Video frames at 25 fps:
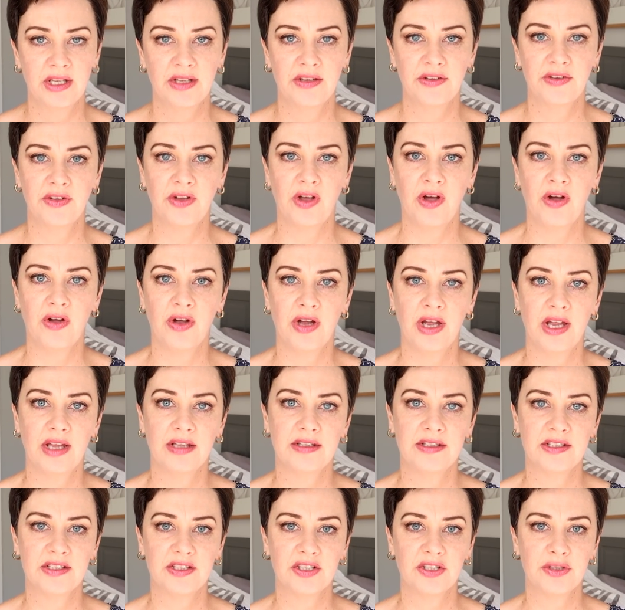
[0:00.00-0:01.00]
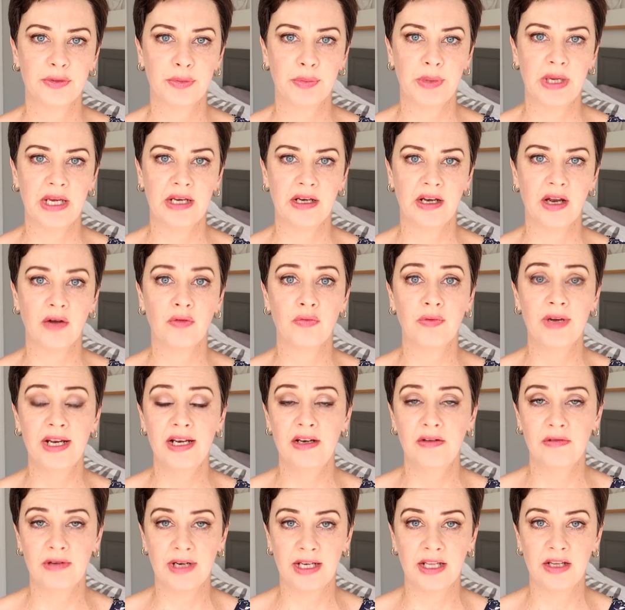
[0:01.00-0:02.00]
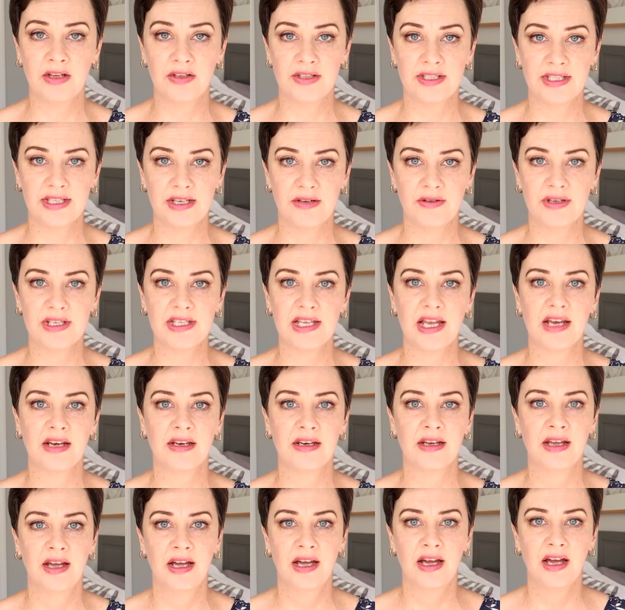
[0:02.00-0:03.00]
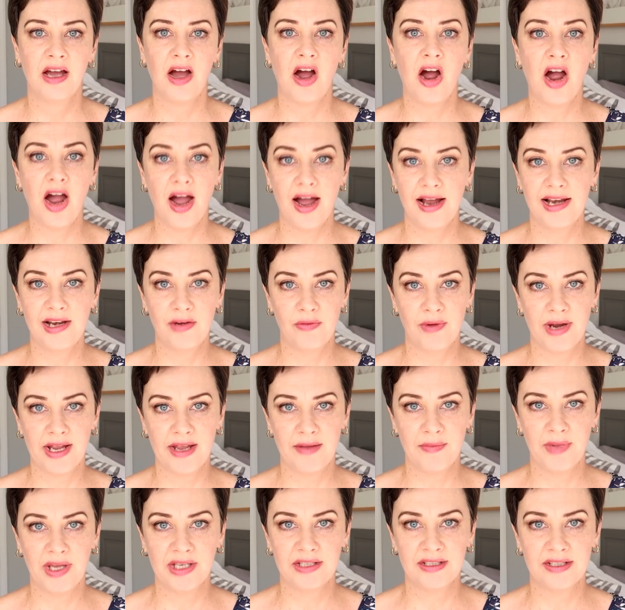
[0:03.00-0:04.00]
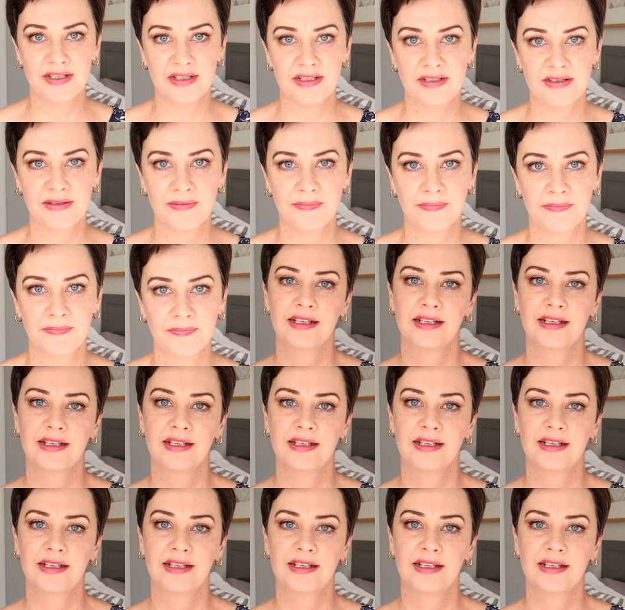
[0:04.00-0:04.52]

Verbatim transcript: So it's just been a really, really good series and I highly recommend it.